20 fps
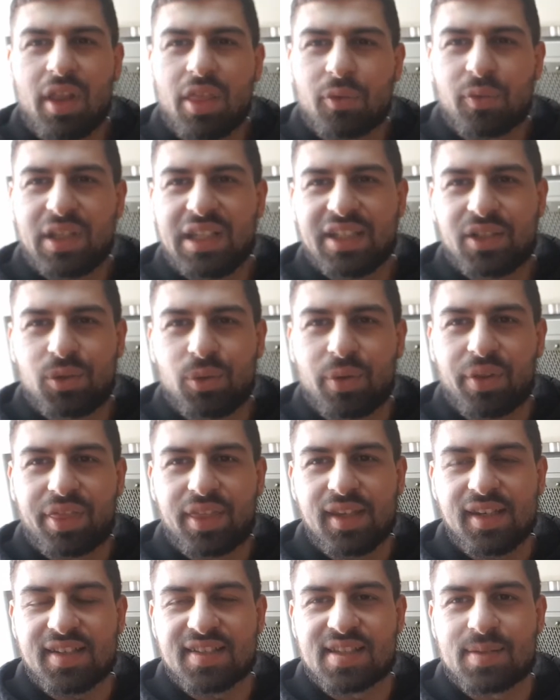of the really cool
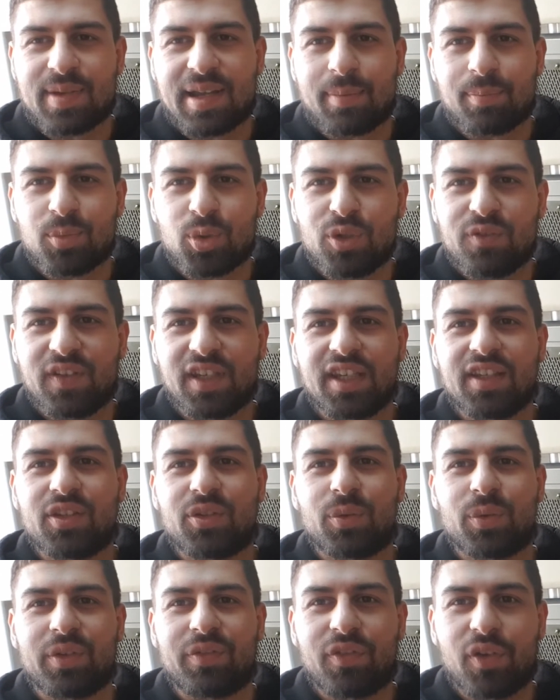things about moving
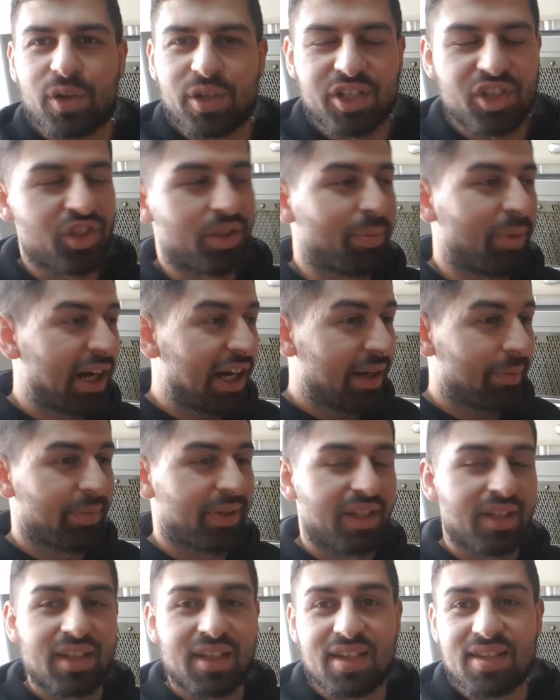into a furnished
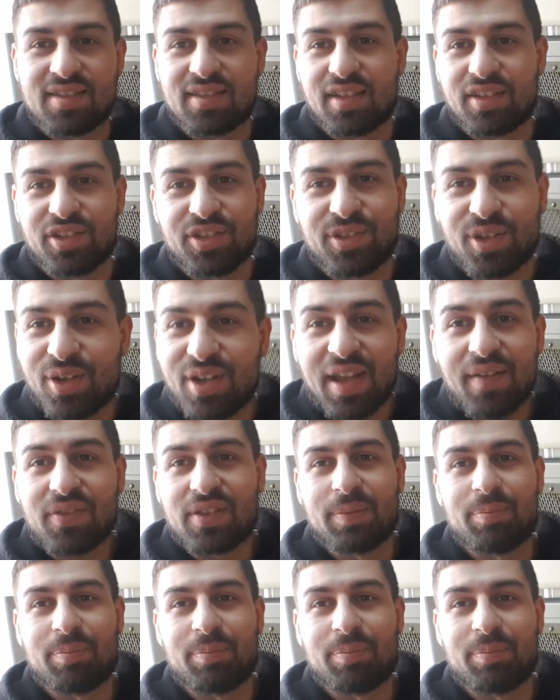apartment is that you don't have